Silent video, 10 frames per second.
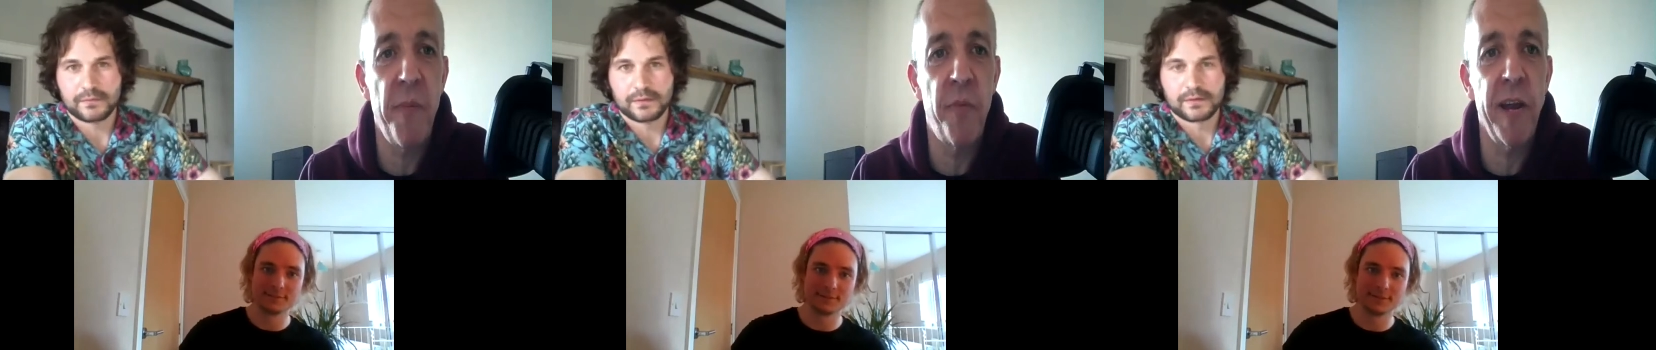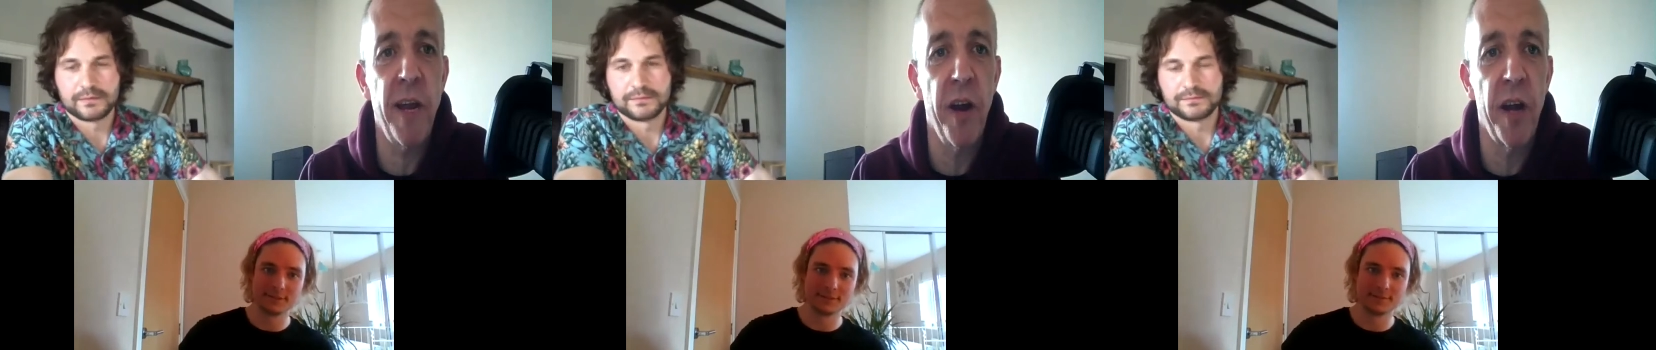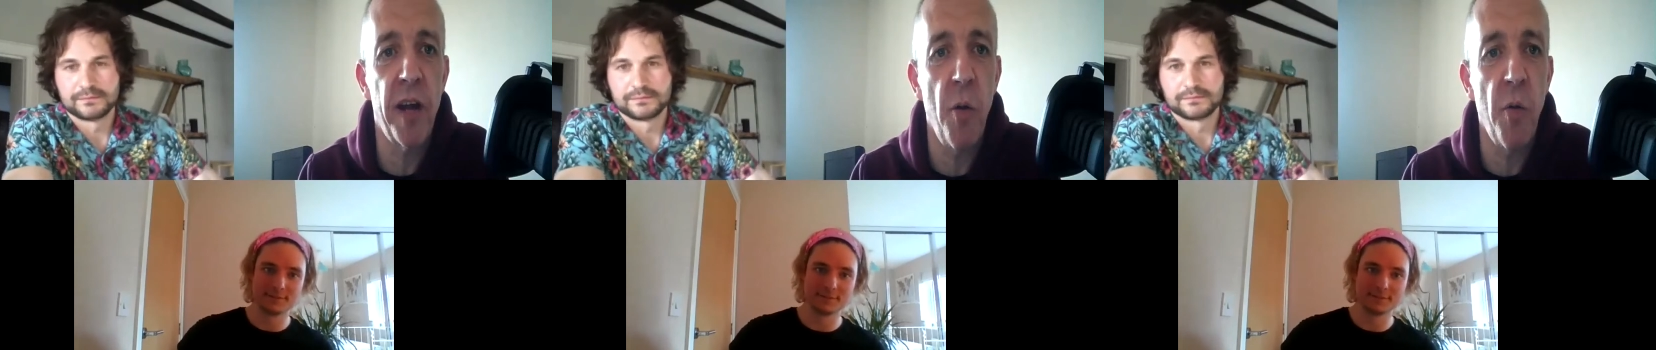Speaker 1: ever bring on
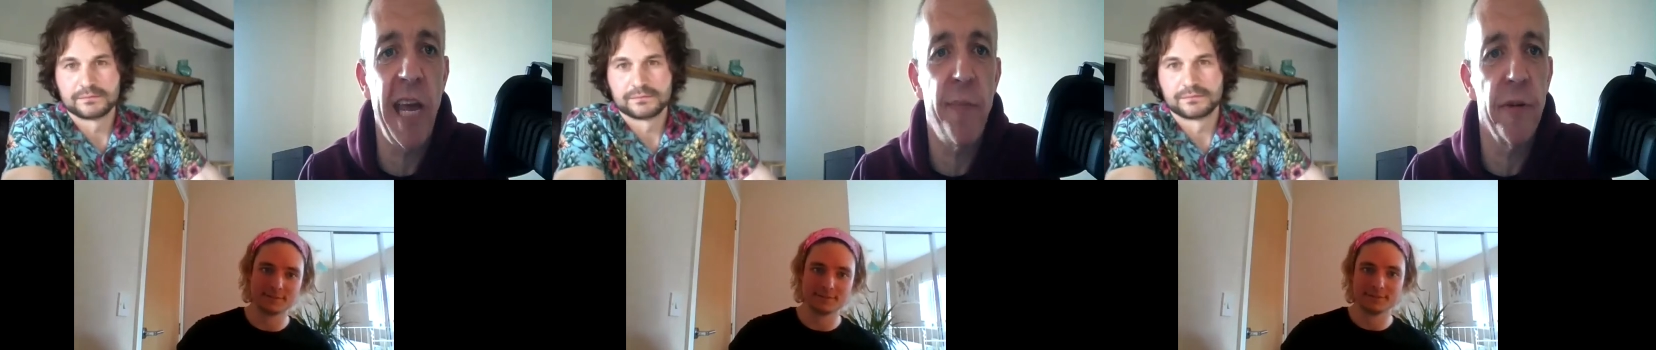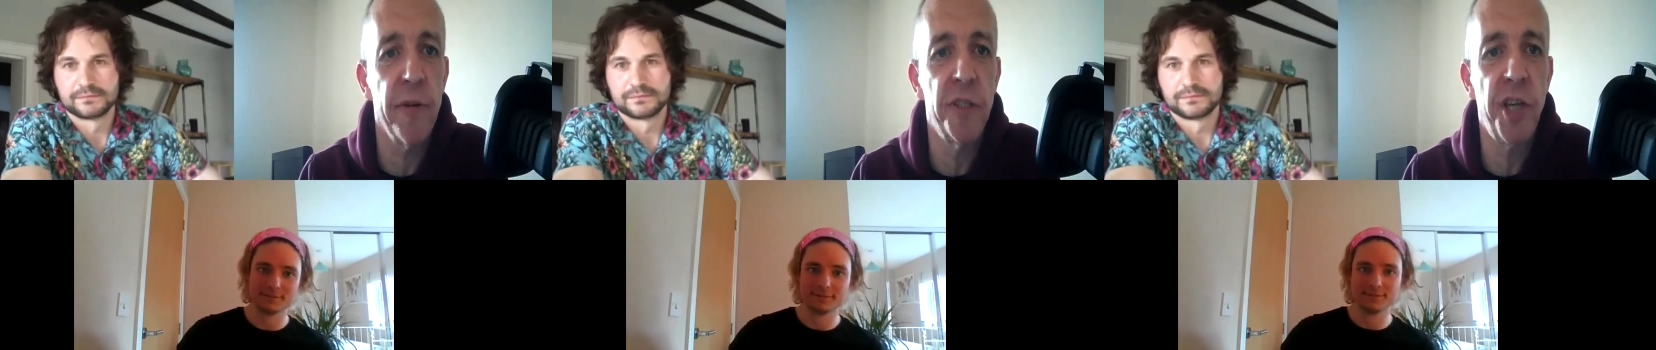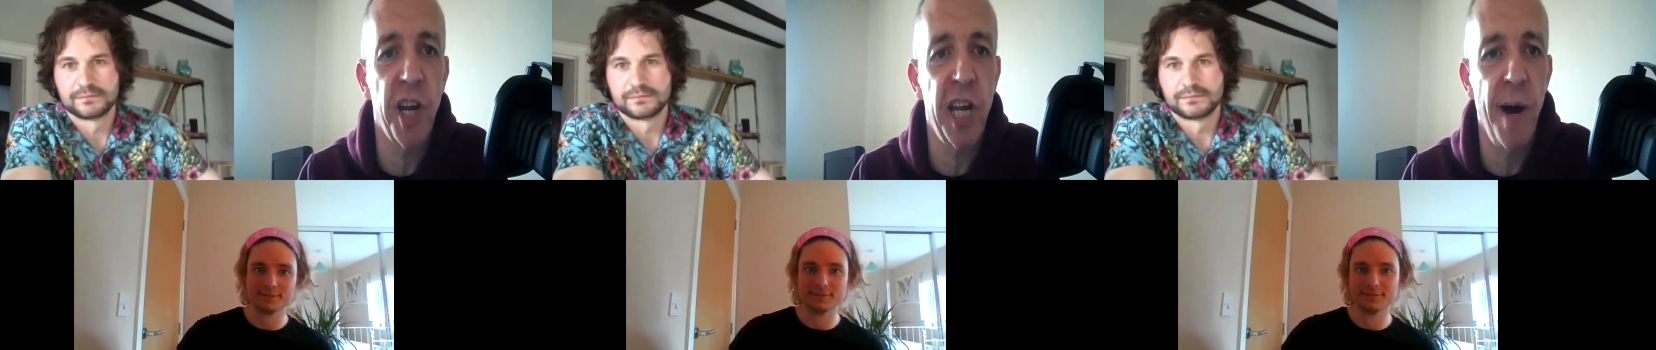a goalkeeper and
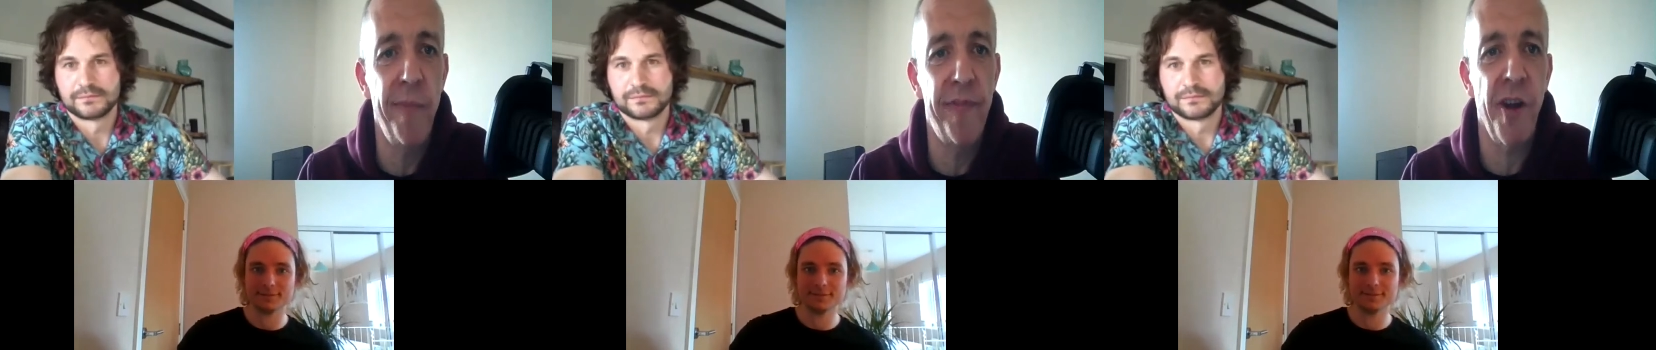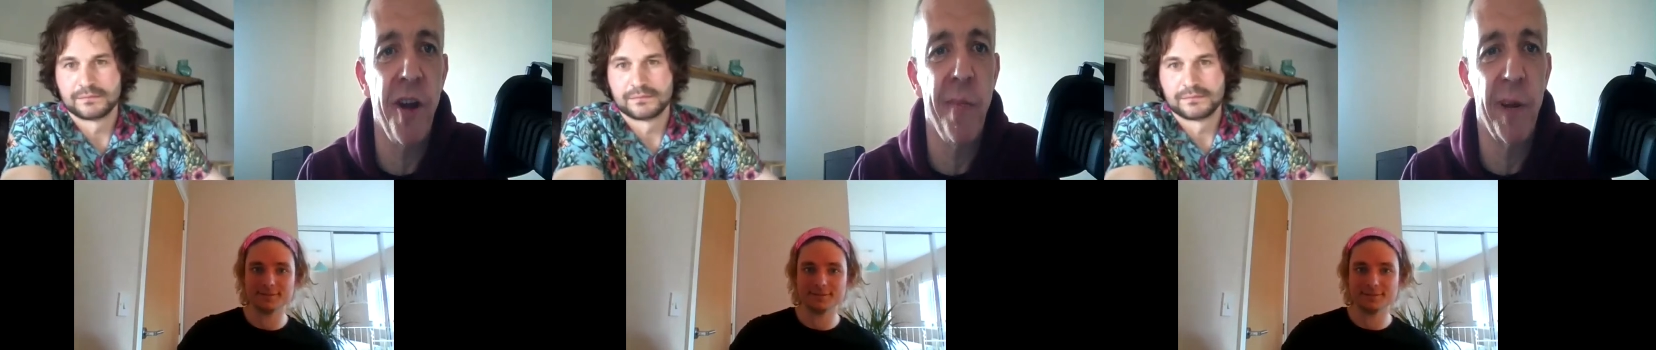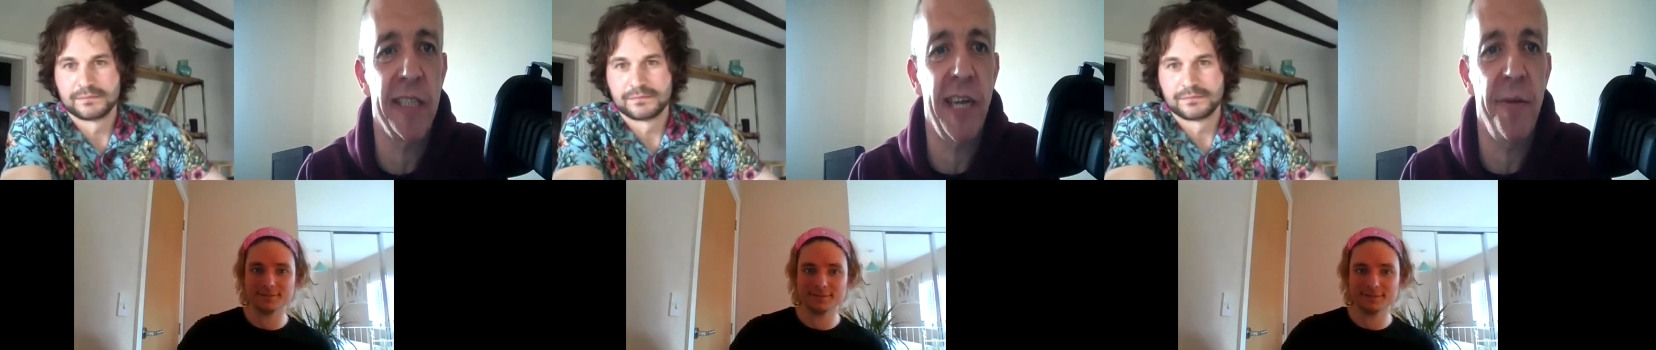chuck him up front
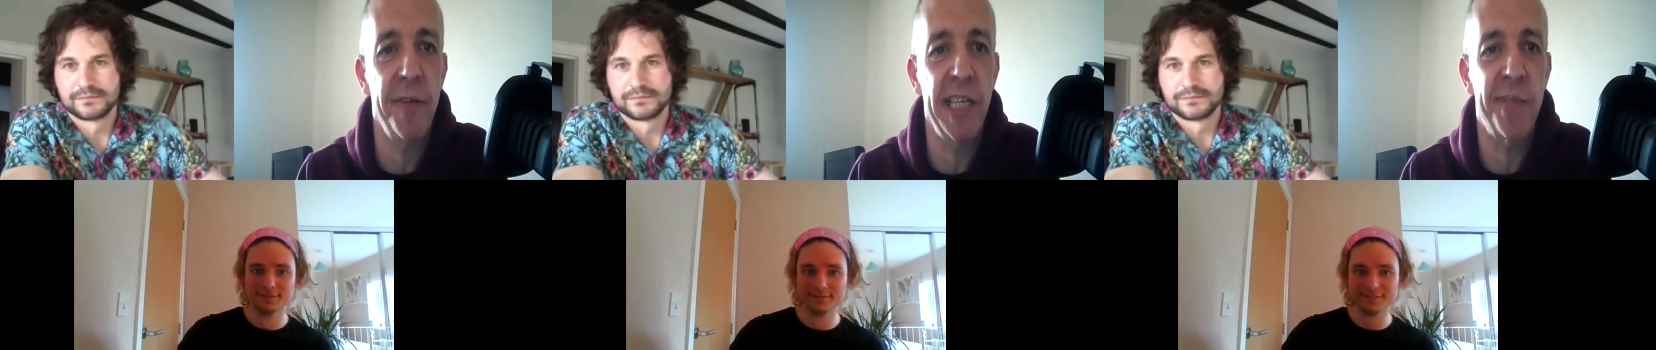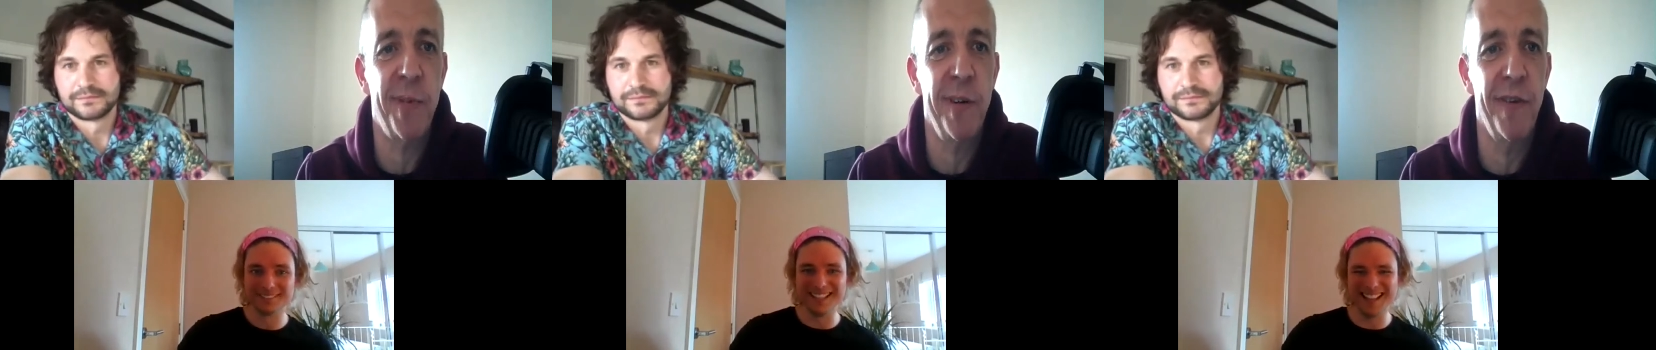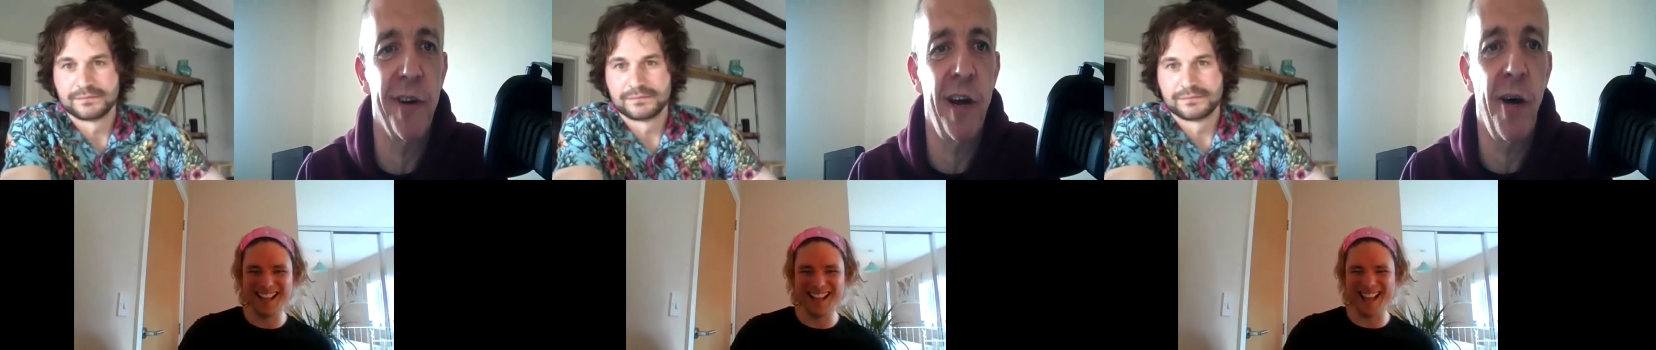because they were desperate
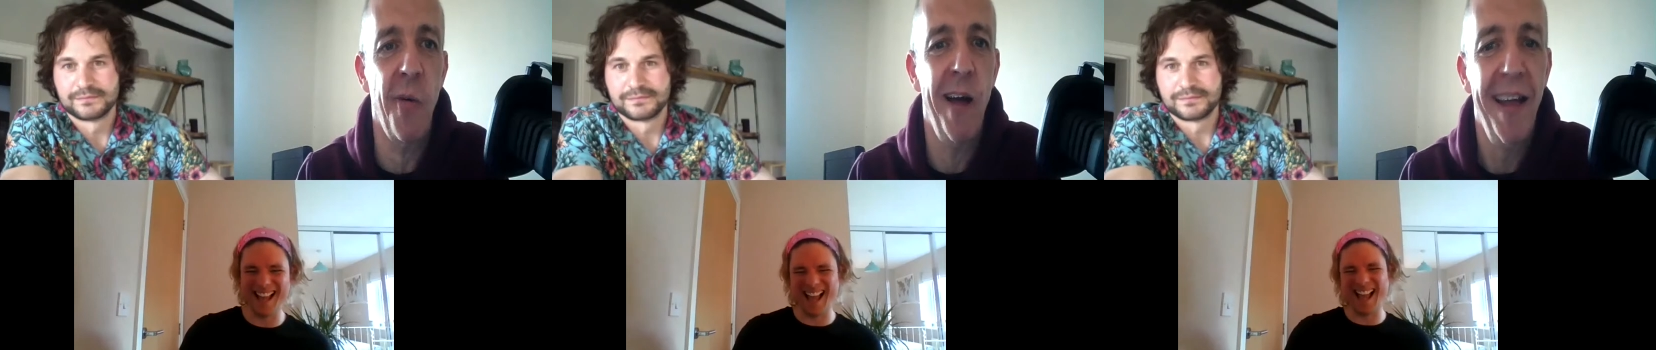for a goal.